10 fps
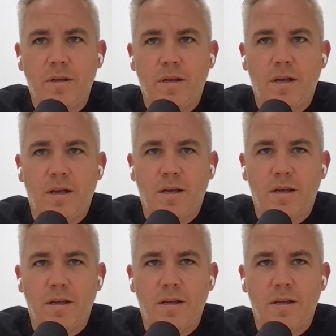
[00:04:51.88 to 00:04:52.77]

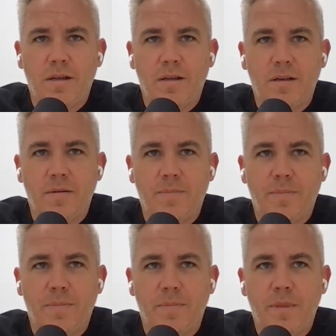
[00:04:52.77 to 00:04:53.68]

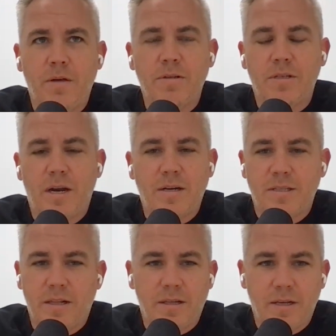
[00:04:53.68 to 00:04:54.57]
desire to
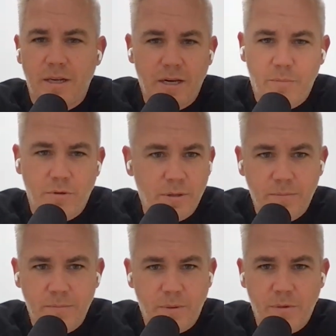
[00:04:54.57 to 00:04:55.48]
sell it at any point.
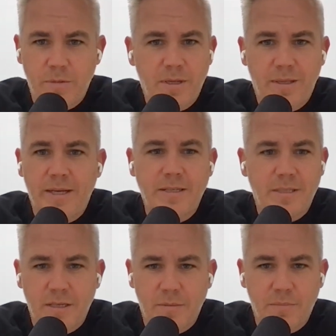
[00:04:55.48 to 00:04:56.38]
I wanted to be a
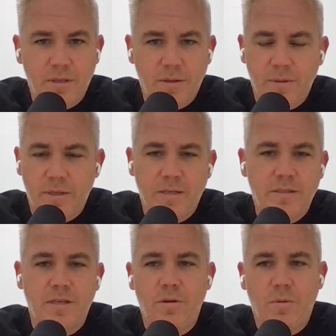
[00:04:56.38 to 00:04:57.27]
legacy company. I wanted to
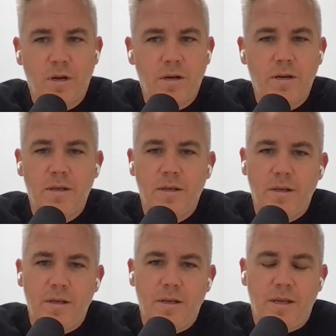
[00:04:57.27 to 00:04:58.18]
continue on
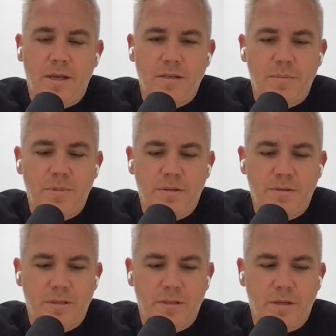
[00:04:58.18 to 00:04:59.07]
and to be
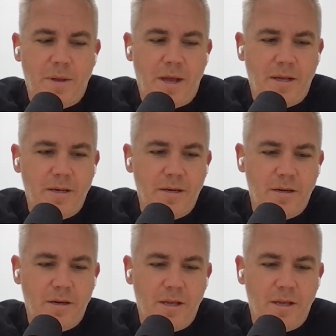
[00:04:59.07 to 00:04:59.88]
able to look back and